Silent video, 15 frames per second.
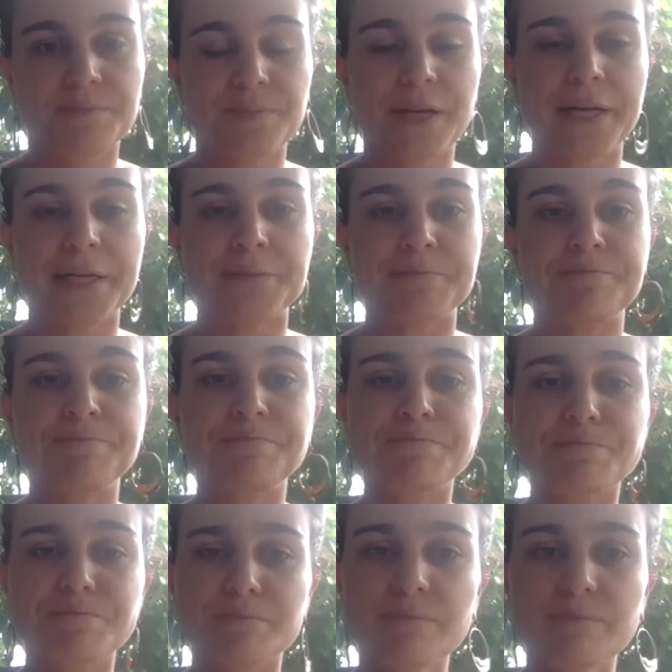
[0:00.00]

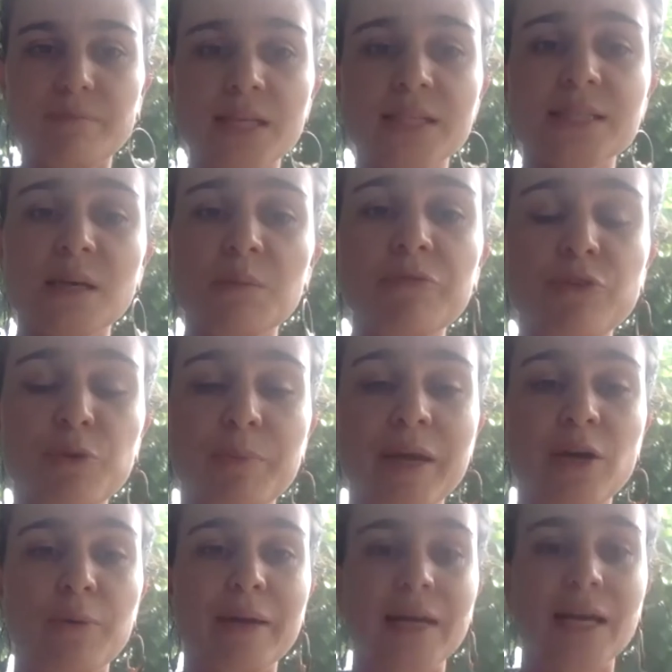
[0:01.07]
Some of you may
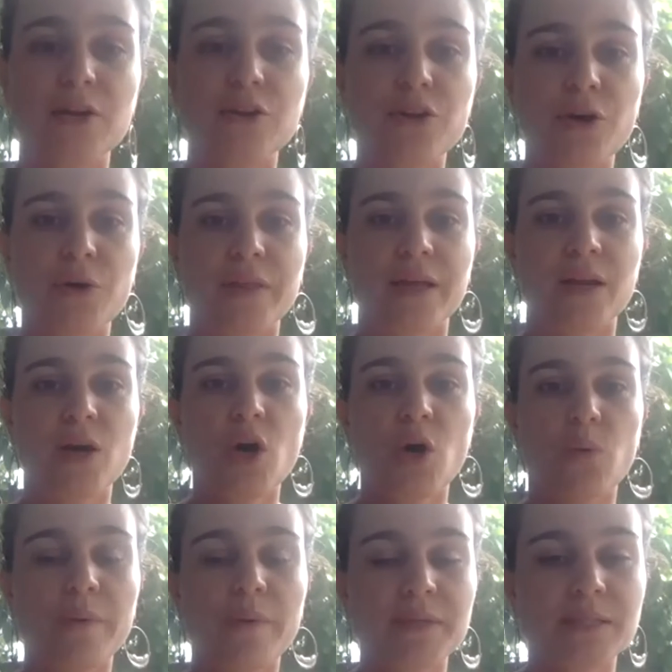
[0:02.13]
or may not know that
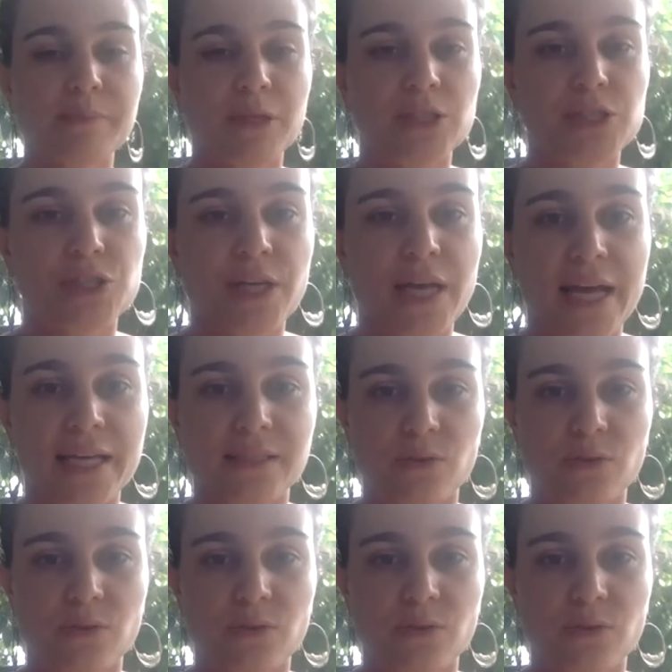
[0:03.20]
Women's March as an